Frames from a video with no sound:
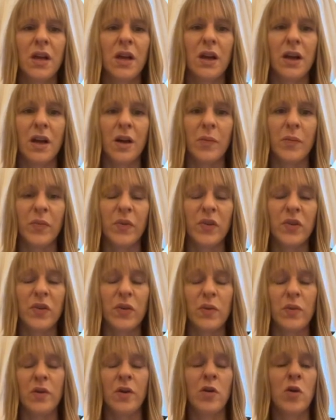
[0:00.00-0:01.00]
Um,
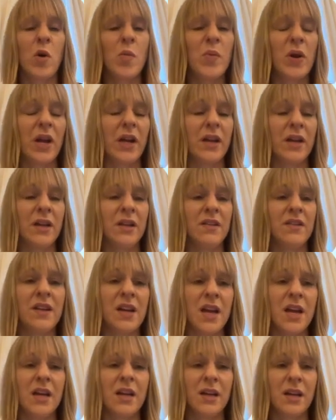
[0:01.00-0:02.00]
so, complex
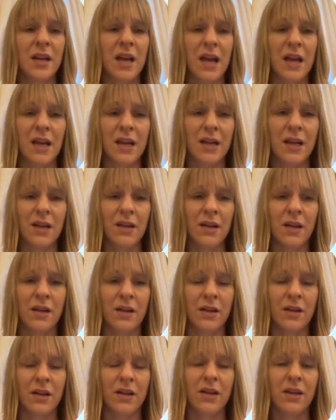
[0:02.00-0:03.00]
EDTA
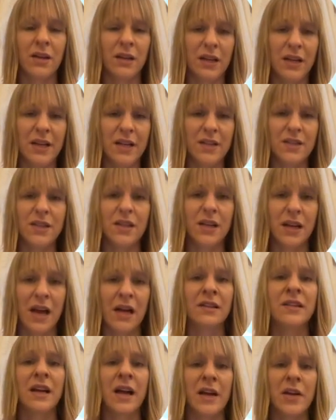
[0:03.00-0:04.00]
uh,
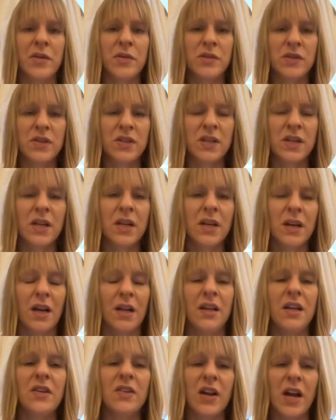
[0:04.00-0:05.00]
cations,
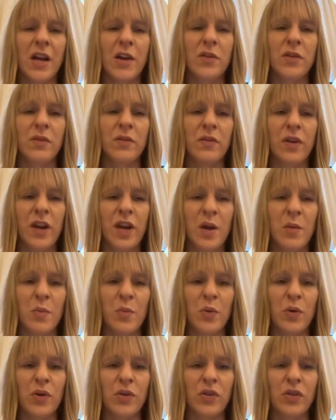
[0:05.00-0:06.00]
and these ions are very
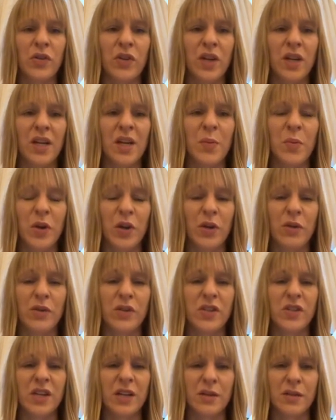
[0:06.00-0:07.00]
important in keeping your
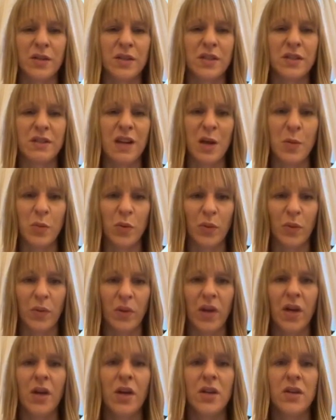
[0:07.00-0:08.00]
cell stable.
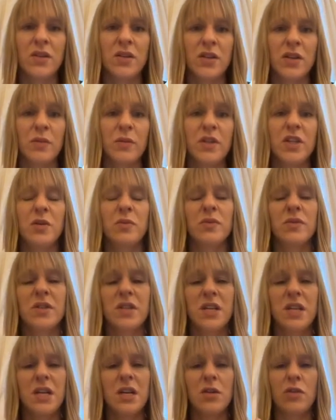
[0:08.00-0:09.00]
So what you will
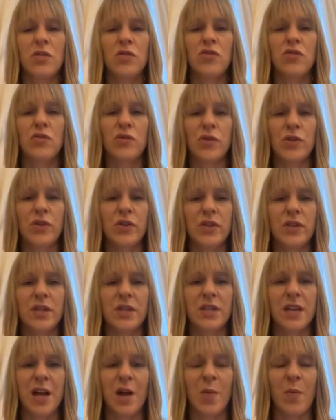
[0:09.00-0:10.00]
see it destroys your
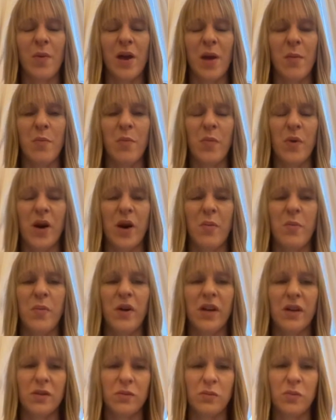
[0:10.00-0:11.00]
cell membrane
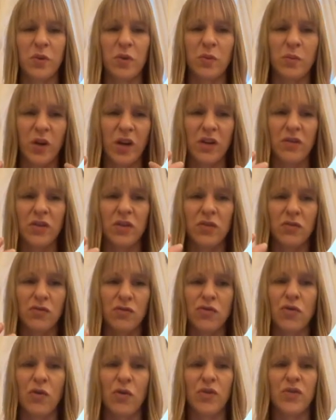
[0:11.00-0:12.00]
because because it
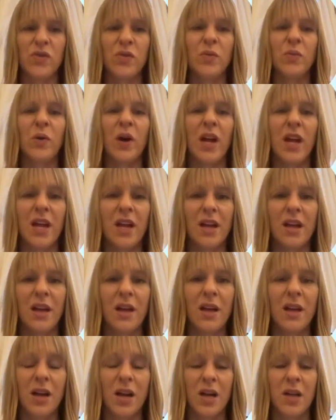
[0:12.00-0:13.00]
draws away
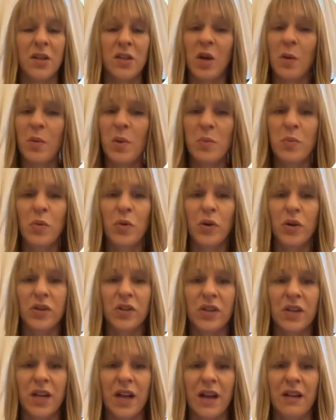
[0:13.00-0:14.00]
uh, some
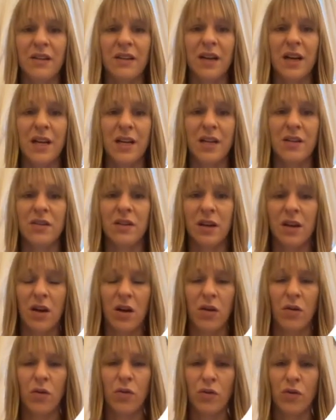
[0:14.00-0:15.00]
important cations that
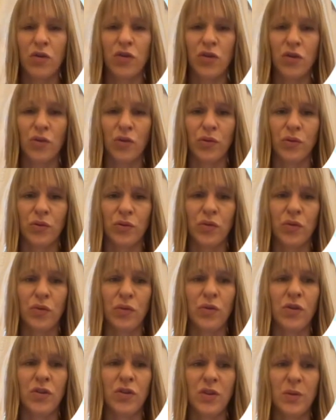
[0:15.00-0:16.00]
are crucial to
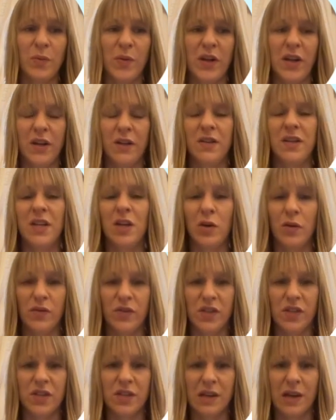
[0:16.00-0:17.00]
the stability of the
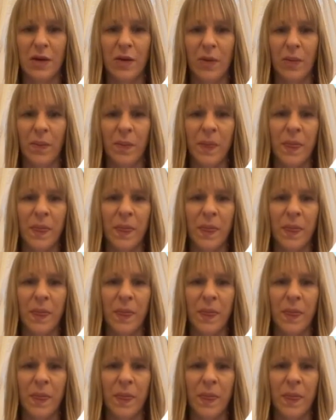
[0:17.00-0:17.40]
cell.